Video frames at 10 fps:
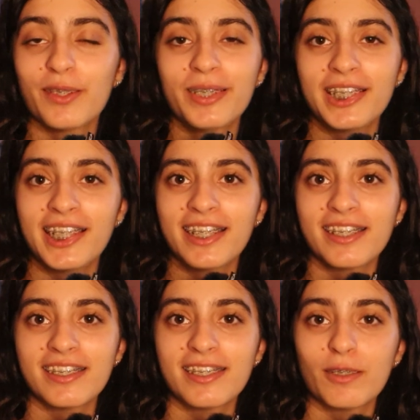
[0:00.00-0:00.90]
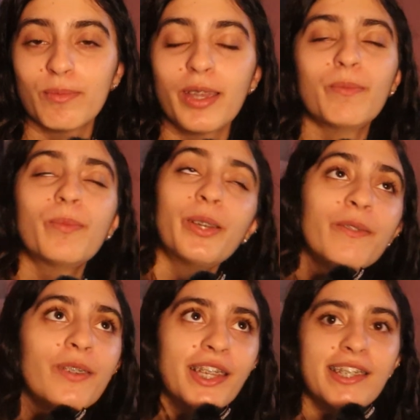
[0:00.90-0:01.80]
I realized my
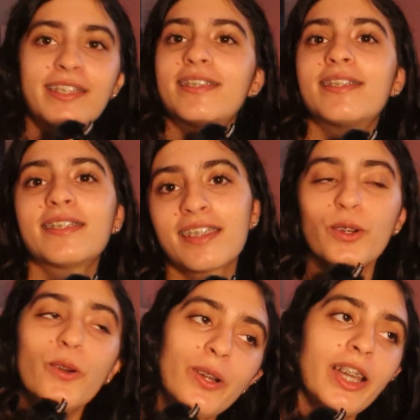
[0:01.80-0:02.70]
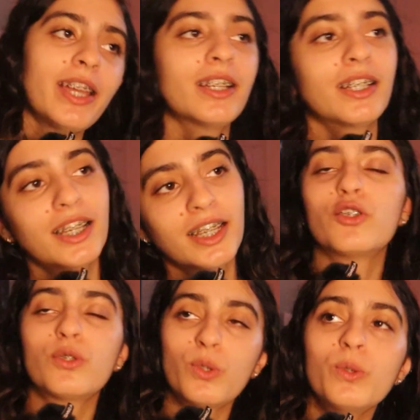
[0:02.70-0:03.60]
previous recording
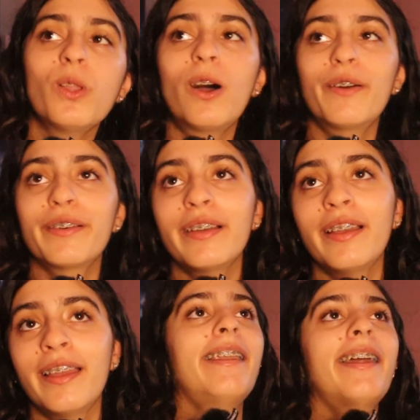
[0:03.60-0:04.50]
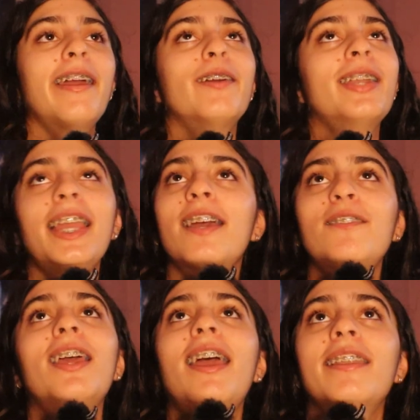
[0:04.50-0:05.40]
is too long and I already had
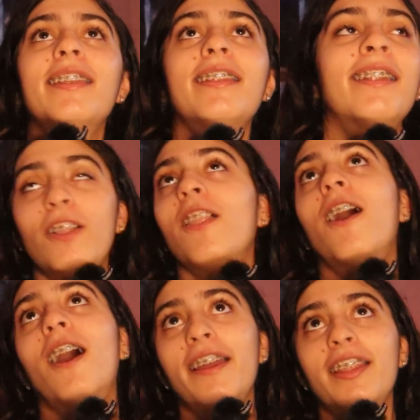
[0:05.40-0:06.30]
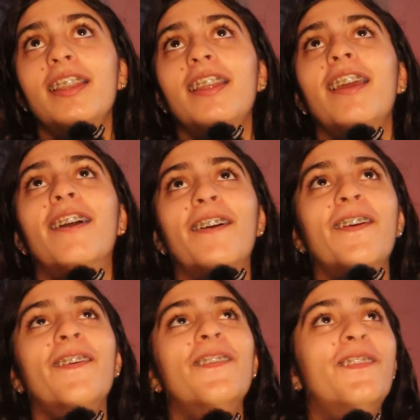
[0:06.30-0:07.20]
to edit a lot
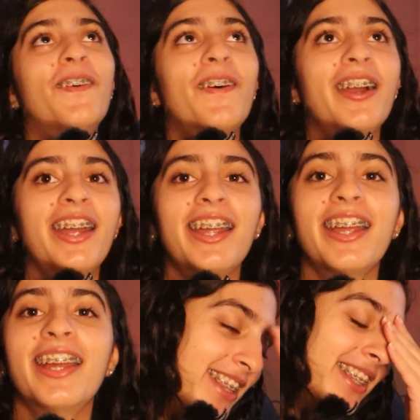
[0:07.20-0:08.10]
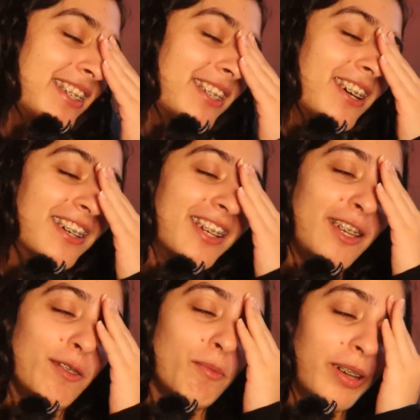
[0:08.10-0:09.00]
for the
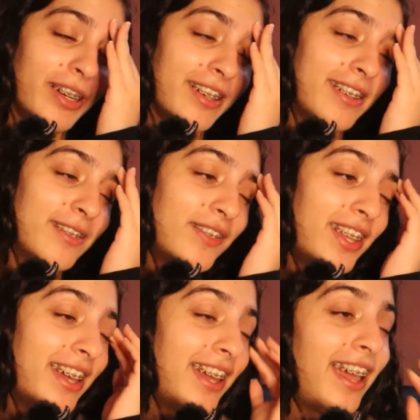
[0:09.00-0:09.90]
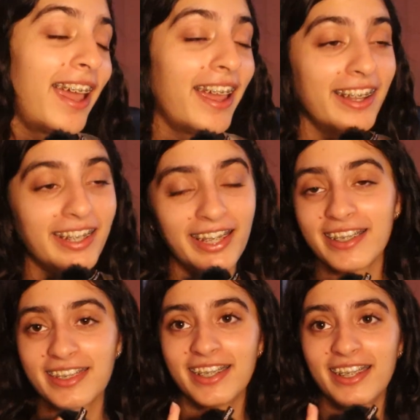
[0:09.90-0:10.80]
talking part of that hat.
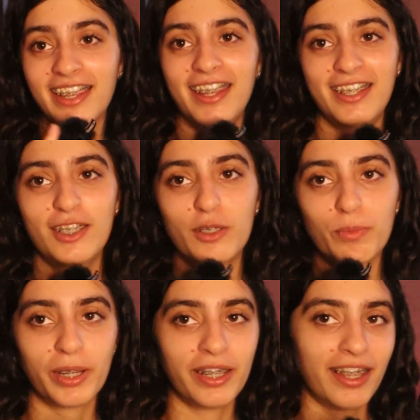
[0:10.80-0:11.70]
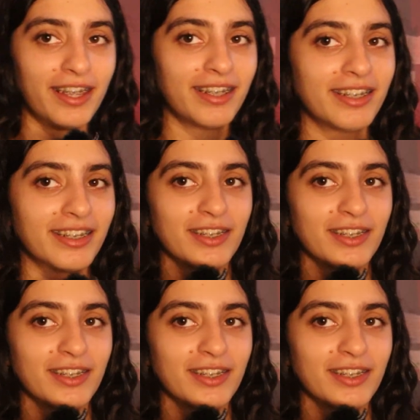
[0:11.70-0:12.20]
Yes, I didn't edit this part yet.